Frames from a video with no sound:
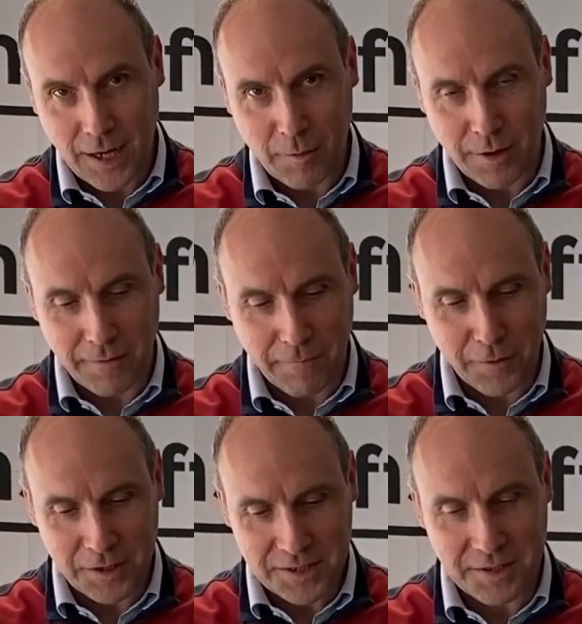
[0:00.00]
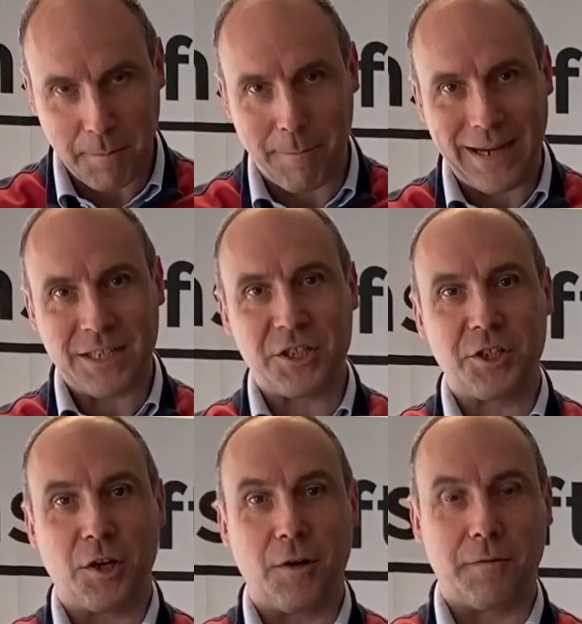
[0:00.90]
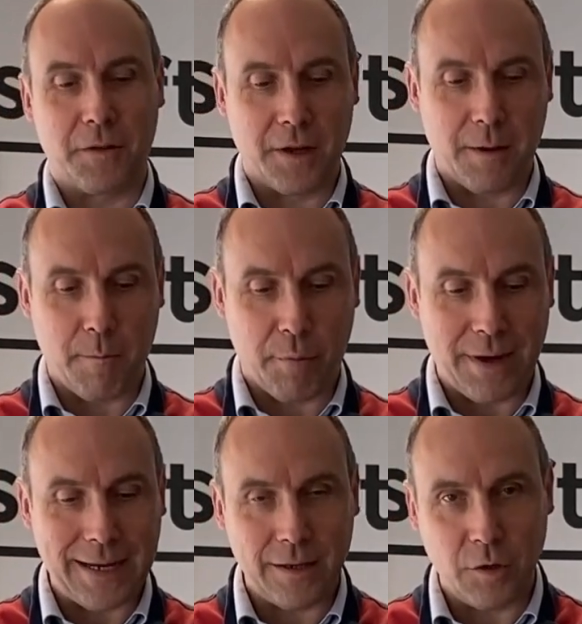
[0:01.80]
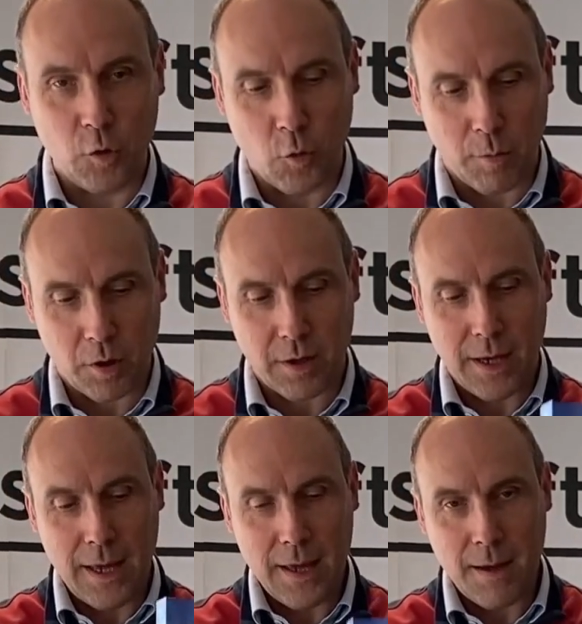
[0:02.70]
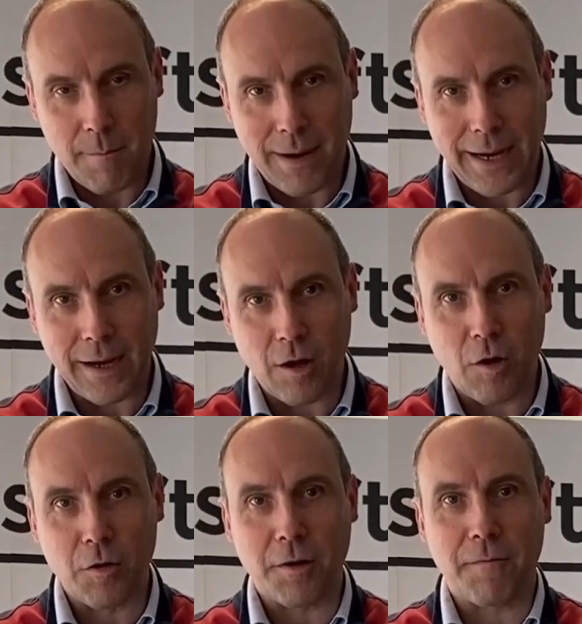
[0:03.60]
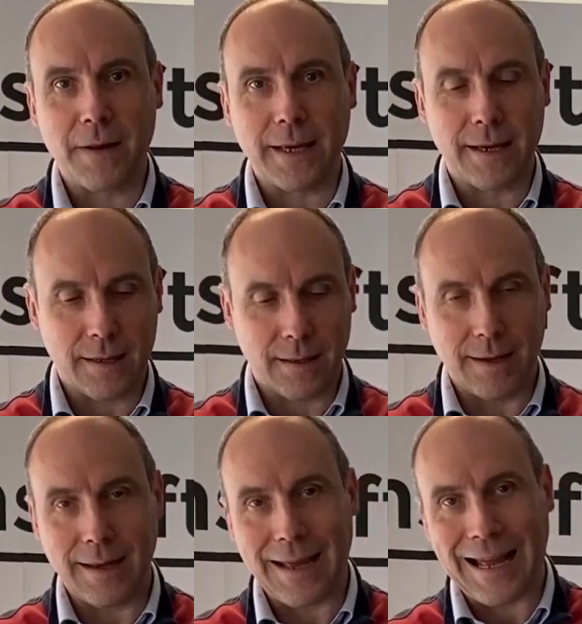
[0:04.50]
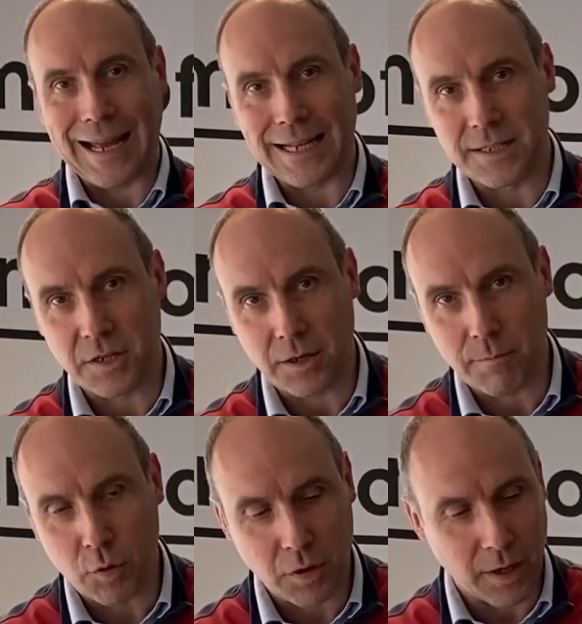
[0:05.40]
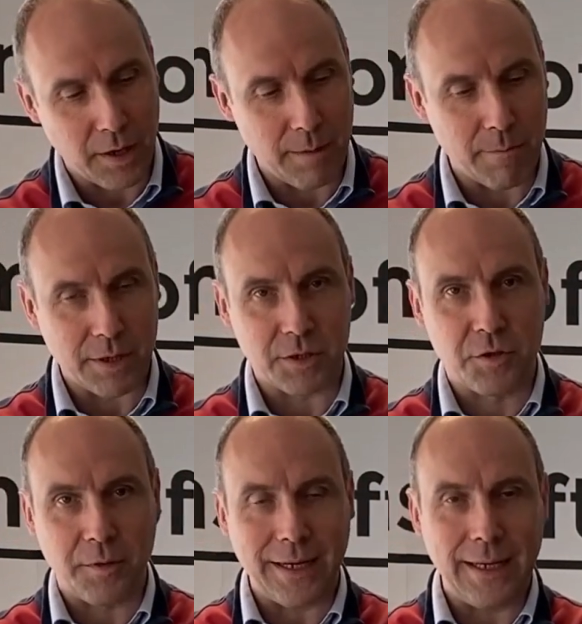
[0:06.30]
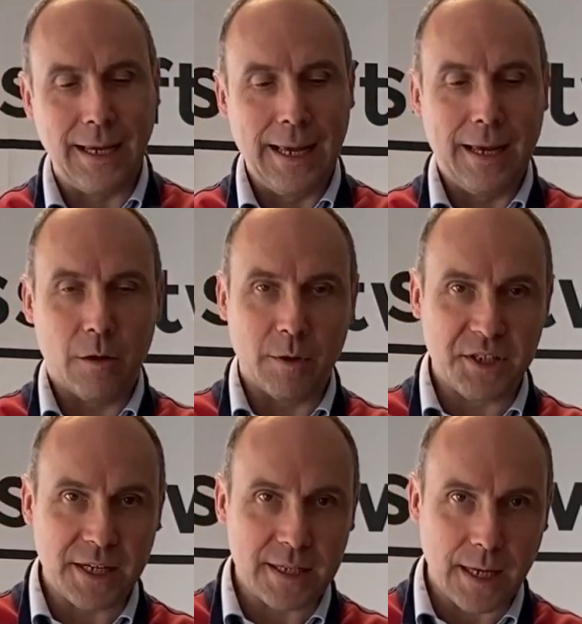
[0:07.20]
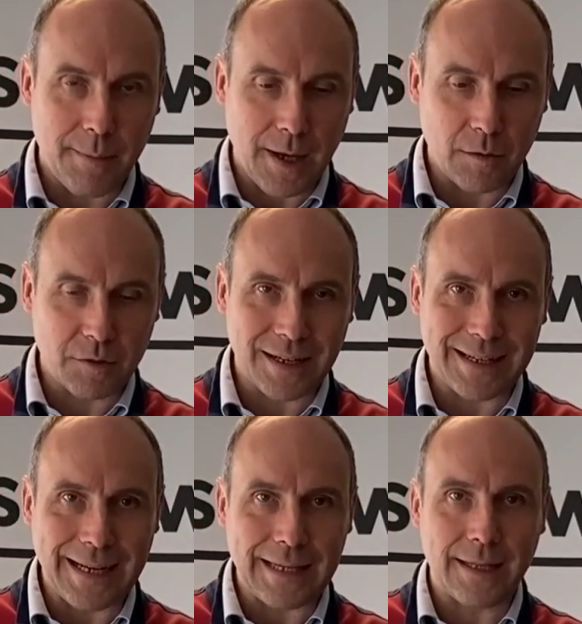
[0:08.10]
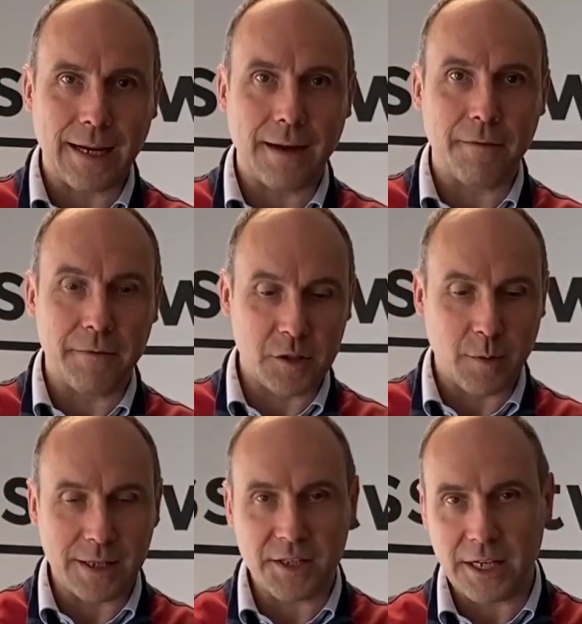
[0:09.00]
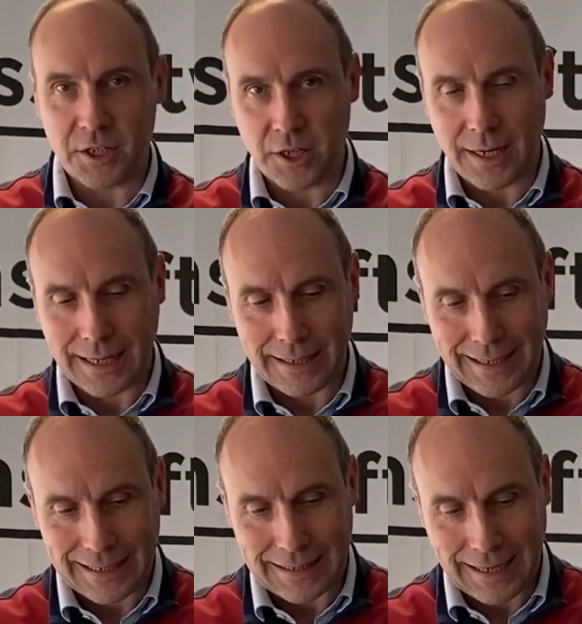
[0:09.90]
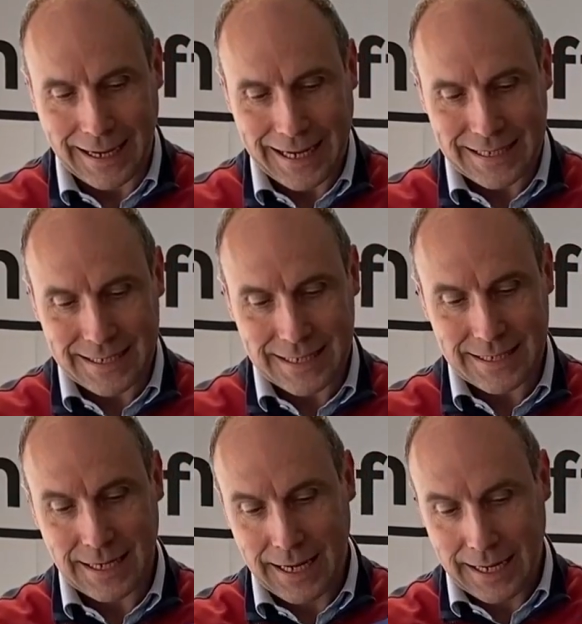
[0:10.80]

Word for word: our first batch of the brand new book by Holger Flick, the hands-on book number three, which is about data visualization and data access.